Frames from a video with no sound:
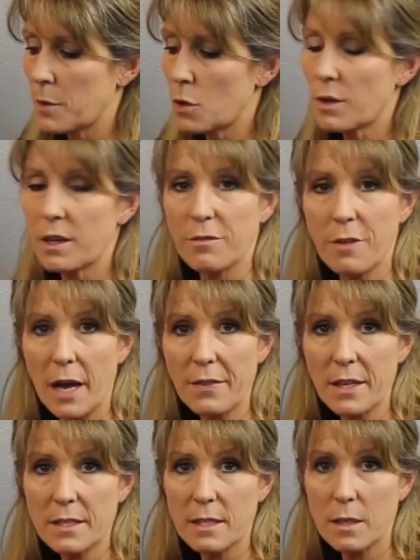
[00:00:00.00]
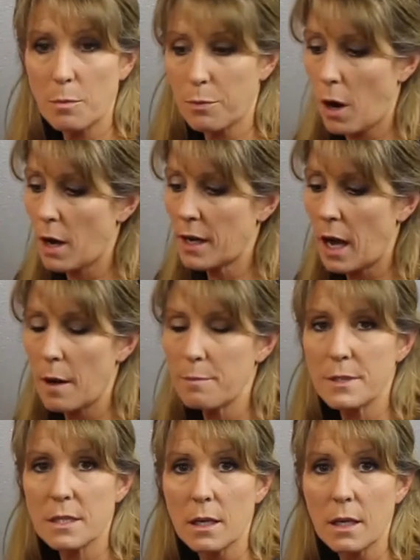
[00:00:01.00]
you can find these little bra
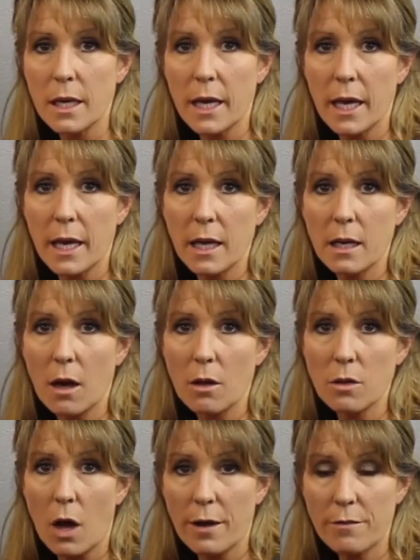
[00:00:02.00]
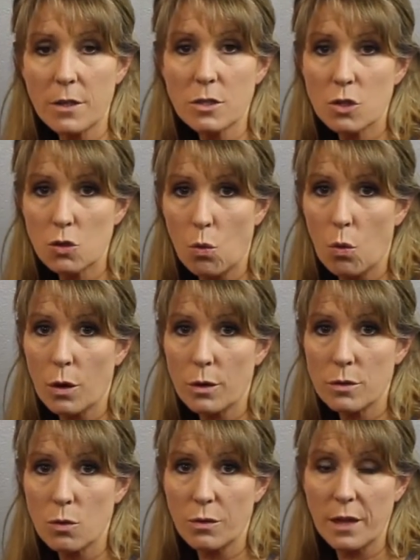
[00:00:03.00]
cups in a lot of the
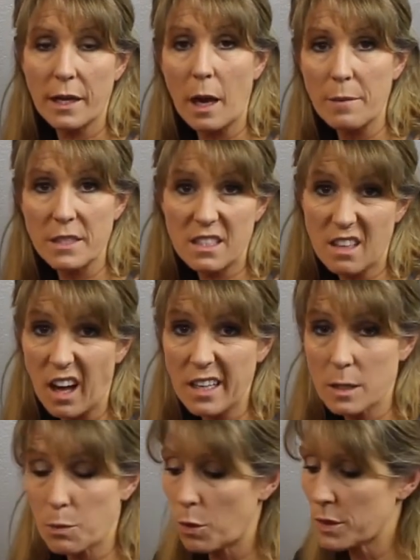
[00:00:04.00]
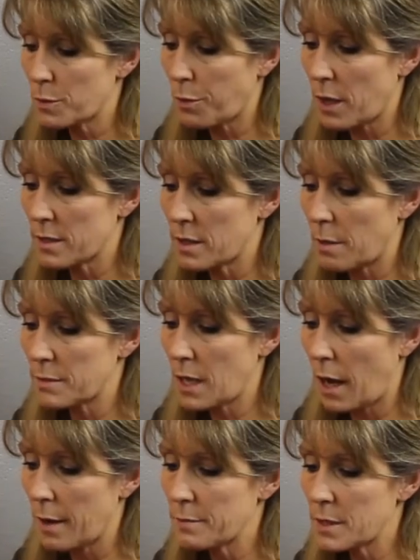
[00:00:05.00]
stores, or they come inside sports bras
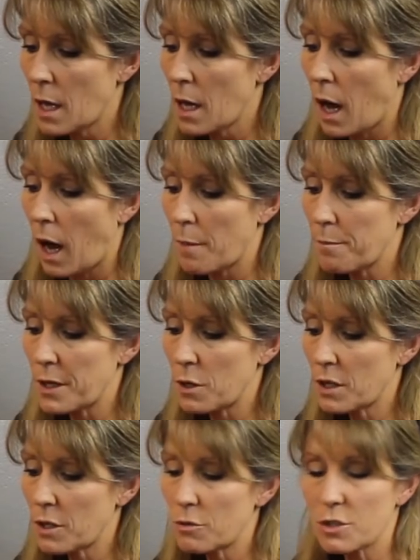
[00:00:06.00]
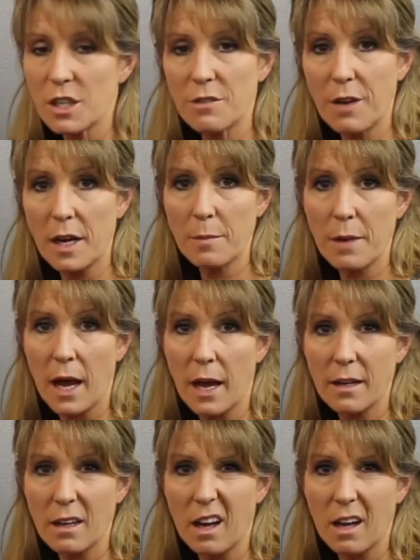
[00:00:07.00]
sometimes, but you can usually find them
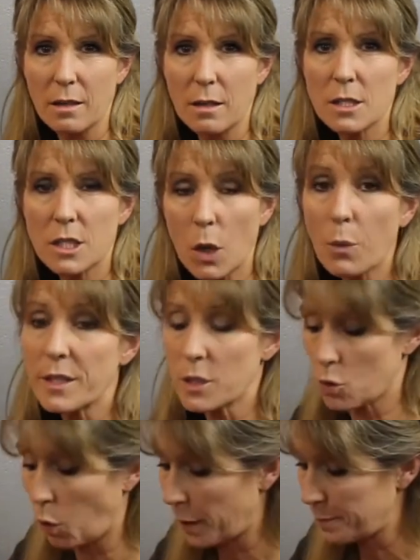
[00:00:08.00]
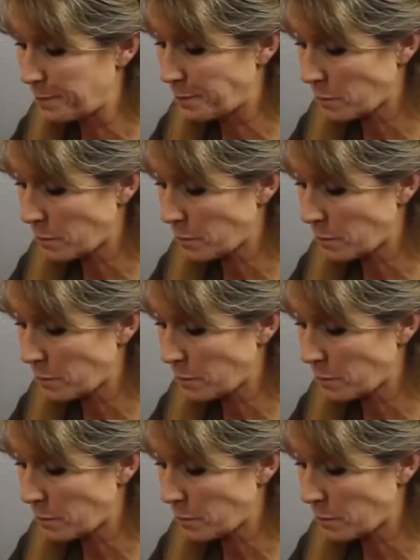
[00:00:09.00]
at a sewing store